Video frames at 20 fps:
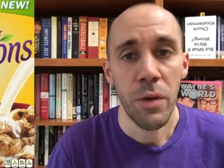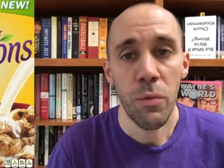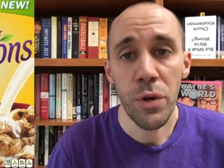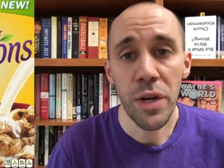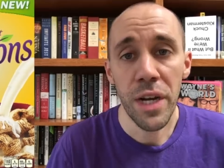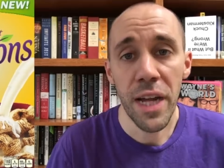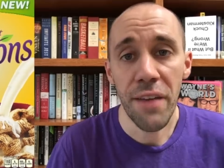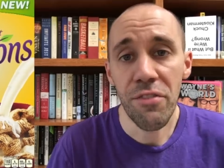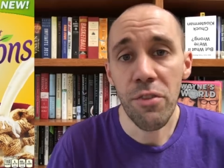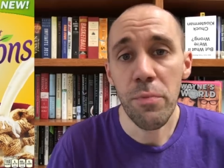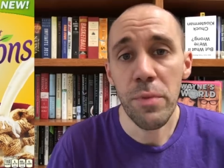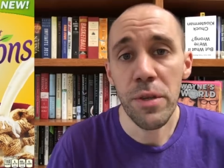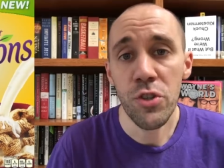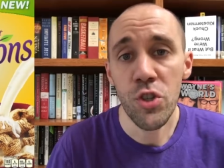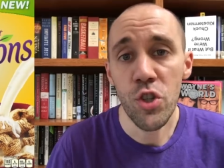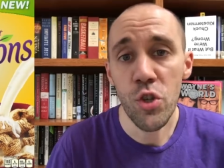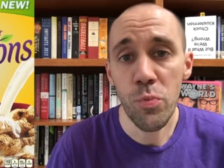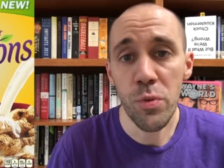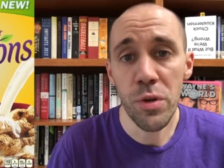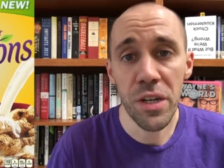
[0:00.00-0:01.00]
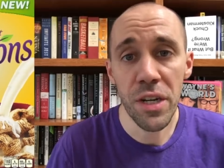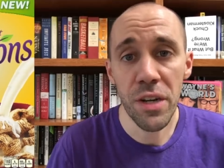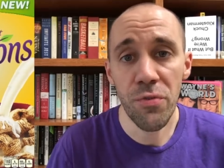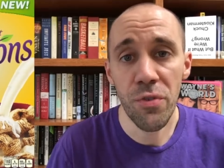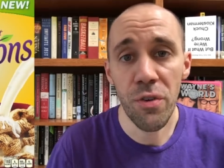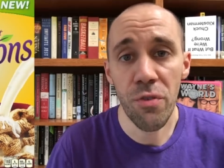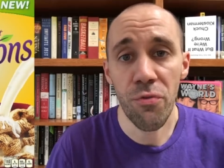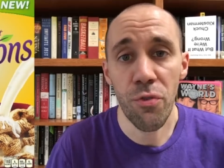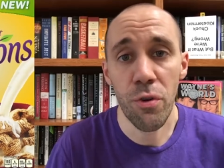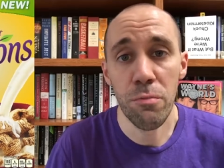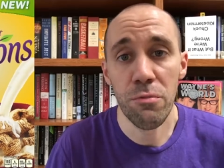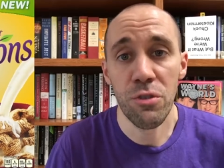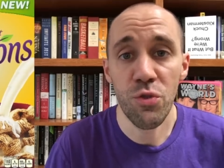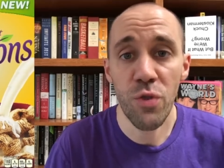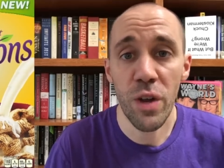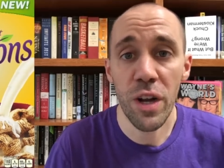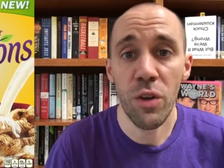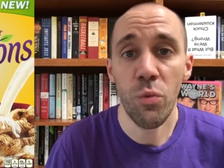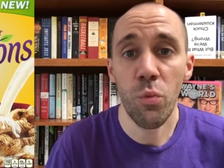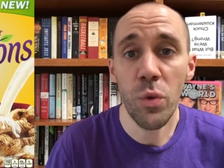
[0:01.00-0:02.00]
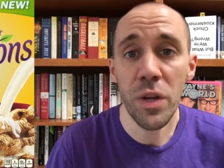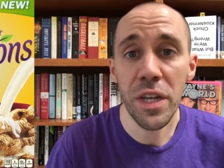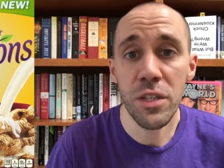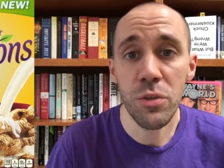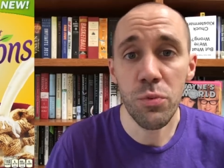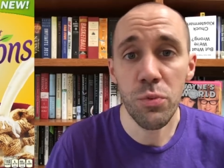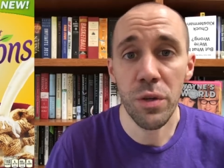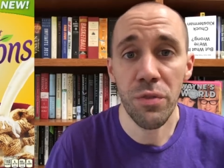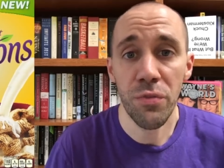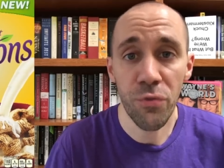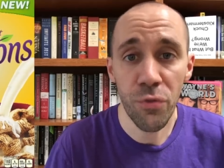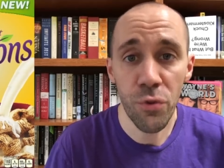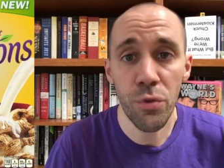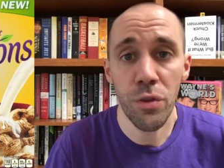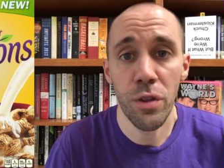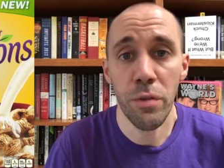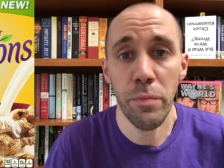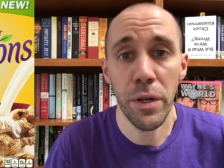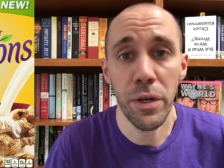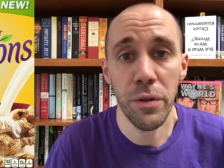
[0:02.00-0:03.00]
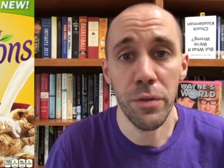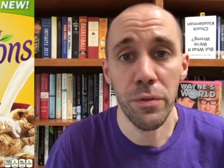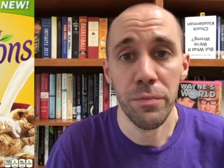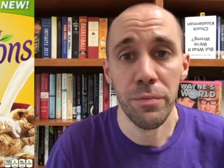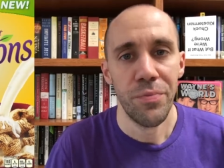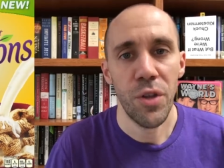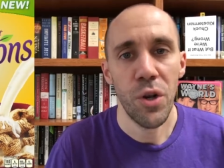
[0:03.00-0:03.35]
It wouldn't have to be super different from shredded wheats with fruit in the middle.